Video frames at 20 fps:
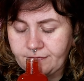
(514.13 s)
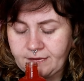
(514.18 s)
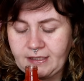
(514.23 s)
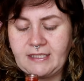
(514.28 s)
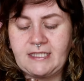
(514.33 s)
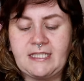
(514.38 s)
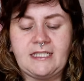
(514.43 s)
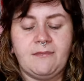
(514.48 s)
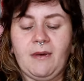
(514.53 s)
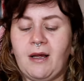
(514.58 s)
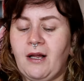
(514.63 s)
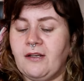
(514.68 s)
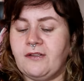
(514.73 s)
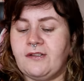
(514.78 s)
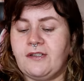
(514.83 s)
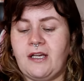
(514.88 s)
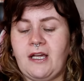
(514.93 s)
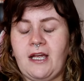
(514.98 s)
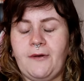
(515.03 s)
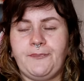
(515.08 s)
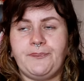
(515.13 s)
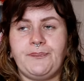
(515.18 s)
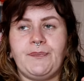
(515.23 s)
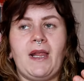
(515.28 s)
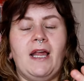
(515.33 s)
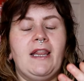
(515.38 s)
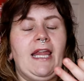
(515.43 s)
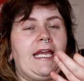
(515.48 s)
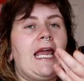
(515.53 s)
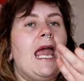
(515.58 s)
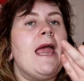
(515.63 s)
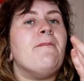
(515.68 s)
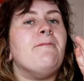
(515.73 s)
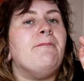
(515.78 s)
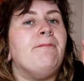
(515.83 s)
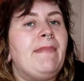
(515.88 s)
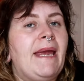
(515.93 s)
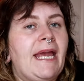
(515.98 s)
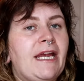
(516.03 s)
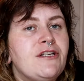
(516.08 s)
This smells like it
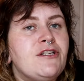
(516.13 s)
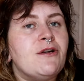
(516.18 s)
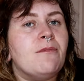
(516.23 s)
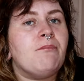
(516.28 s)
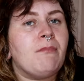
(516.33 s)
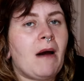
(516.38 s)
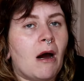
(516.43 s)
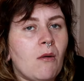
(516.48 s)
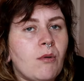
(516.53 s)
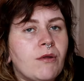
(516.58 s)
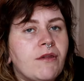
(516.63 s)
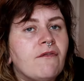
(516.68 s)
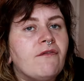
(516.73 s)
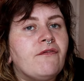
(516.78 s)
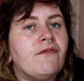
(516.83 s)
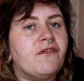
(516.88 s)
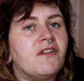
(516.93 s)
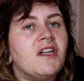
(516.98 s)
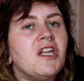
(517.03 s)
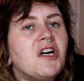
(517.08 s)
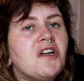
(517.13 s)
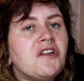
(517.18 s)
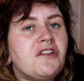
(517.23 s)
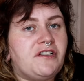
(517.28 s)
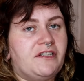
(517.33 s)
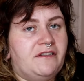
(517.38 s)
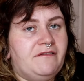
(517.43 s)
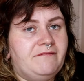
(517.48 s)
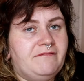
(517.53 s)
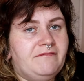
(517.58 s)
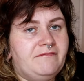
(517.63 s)
makes your mouth flood.